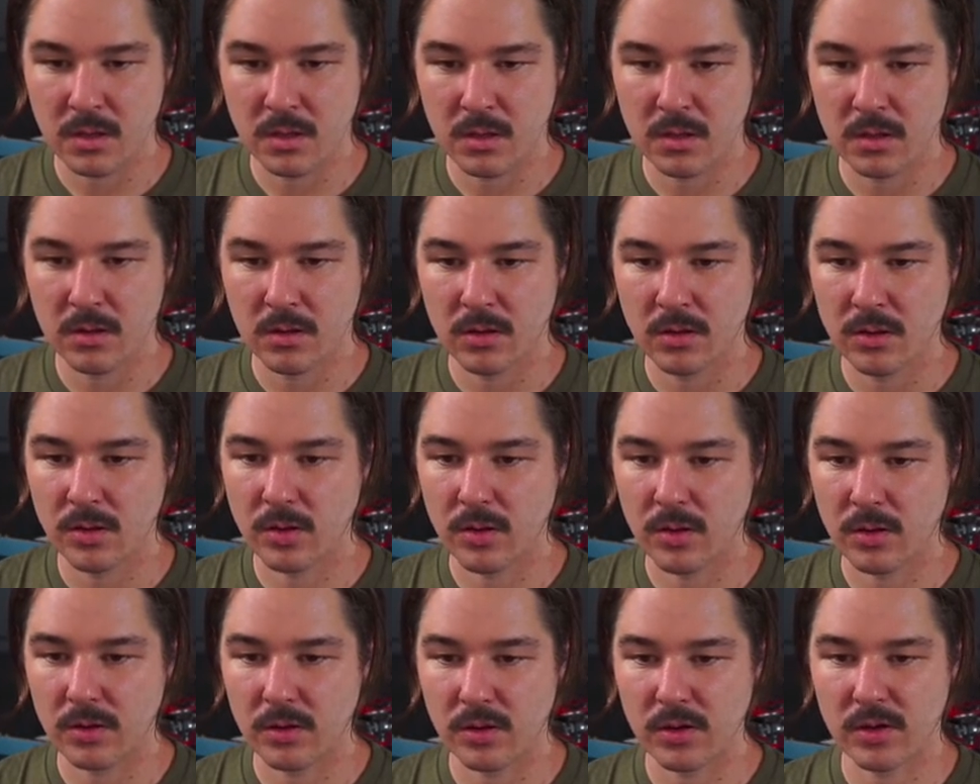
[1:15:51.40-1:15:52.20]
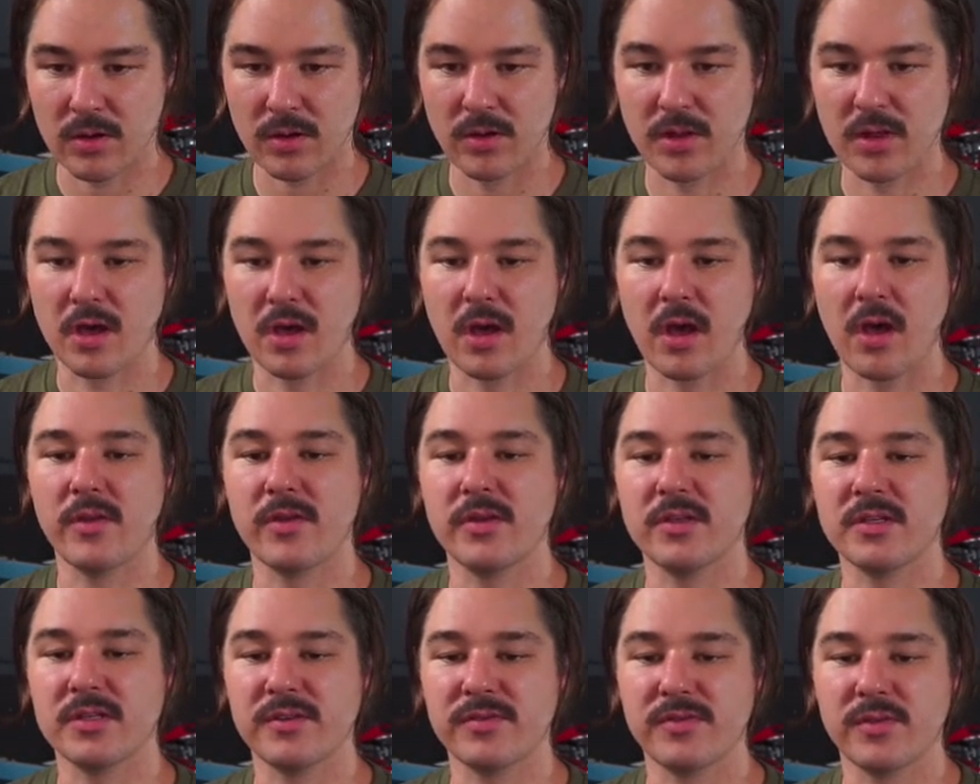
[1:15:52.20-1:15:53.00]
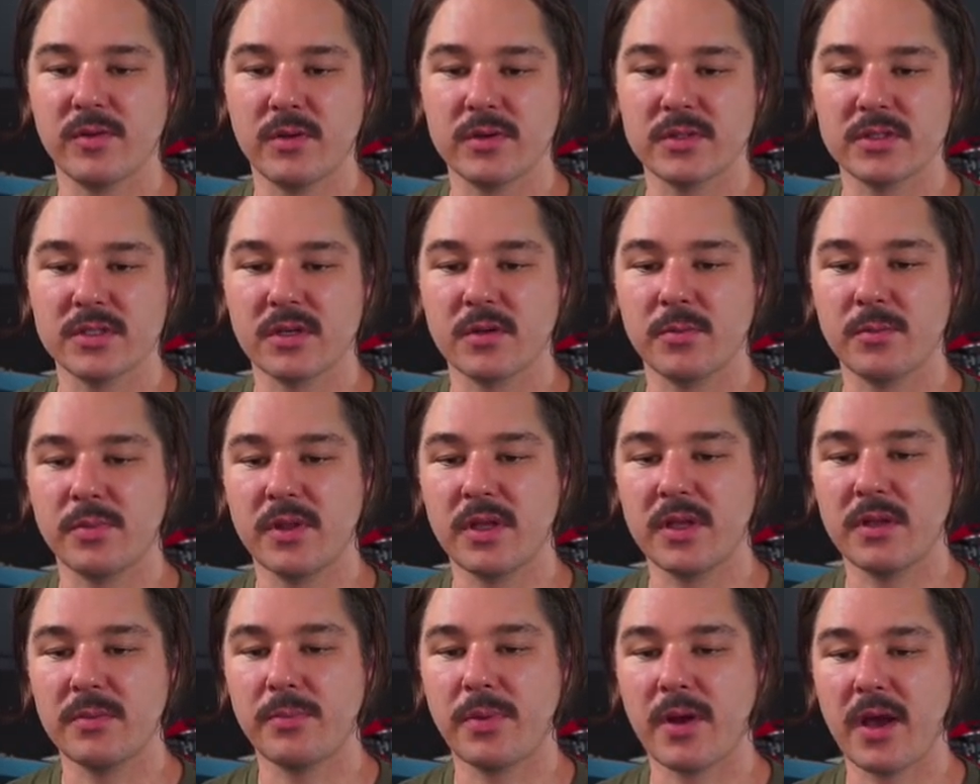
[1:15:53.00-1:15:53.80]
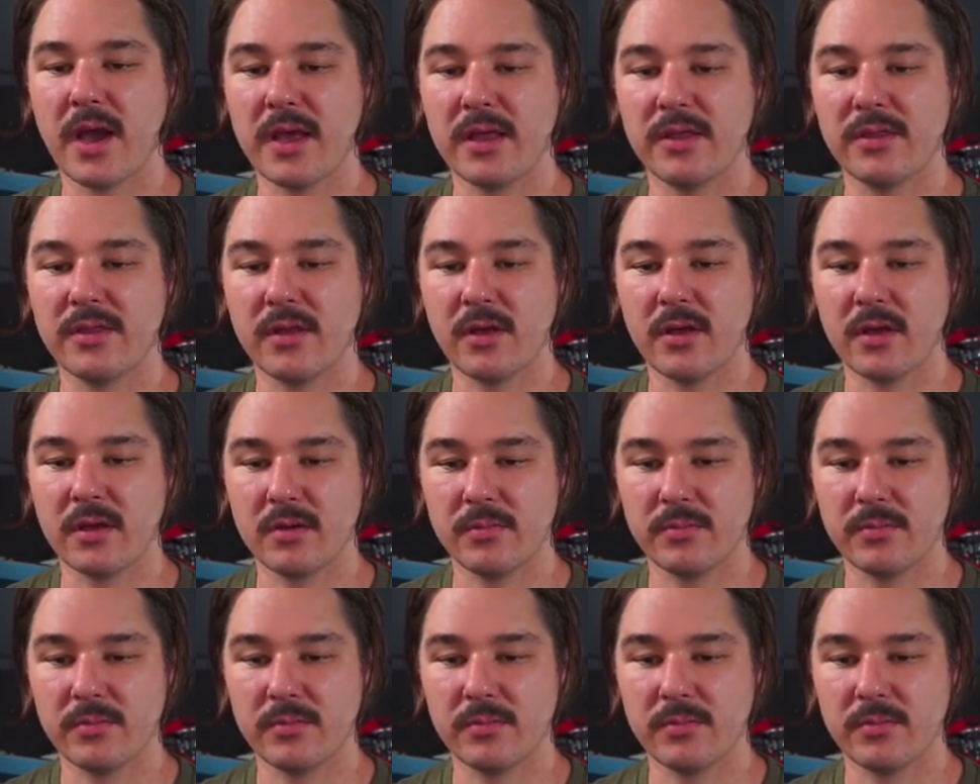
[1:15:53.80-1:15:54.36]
So you can see all these different ones. Complete Python